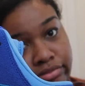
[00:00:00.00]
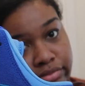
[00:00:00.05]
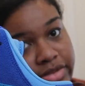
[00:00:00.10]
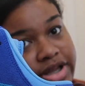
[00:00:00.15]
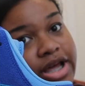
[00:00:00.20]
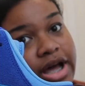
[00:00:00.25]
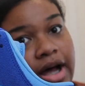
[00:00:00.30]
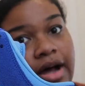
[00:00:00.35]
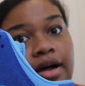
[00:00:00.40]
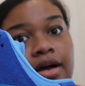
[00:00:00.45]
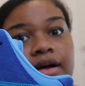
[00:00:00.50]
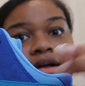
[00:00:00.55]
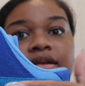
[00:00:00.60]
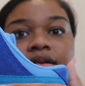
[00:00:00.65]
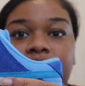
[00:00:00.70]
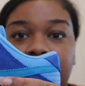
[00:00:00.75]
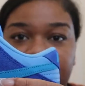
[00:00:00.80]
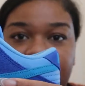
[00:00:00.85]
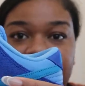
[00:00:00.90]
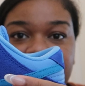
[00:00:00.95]
Yeah,
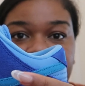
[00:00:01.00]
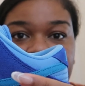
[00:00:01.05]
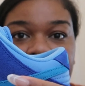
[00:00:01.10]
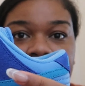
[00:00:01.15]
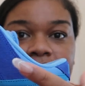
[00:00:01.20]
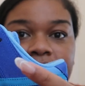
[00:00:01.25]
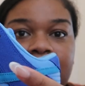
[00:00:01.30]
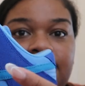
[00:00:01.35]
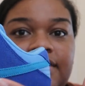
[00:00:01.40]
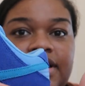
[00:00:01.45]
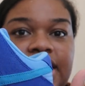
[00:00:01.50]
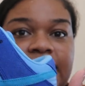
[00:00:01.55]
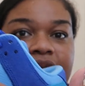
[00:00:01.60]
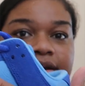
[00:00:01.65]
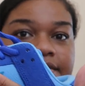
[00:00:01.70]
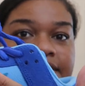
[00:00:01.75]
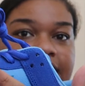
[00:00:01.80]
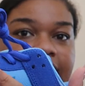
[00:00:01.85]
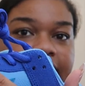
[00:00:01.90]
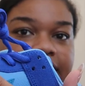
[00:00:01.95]
that's right.
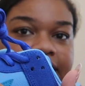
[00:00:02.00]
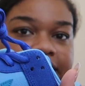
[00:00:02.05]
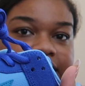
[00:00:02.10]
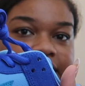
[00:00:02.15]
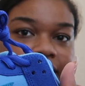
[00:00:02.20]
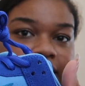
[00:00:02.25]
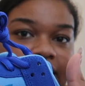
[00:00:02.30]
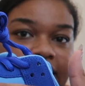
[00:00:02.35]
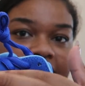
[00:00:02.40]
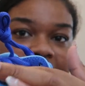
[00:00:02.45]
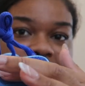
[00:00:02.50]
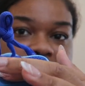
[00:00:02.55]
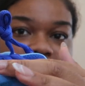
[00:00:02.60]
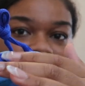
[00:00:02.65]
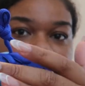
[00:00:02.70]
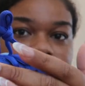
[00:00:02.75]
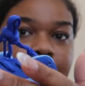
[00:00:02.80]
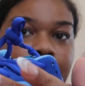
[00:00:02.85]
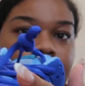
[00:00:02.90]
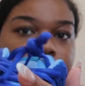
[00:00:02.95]
And we got like a
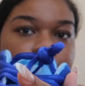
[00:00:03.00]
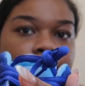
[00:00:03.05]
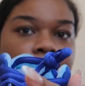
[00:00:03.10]
leather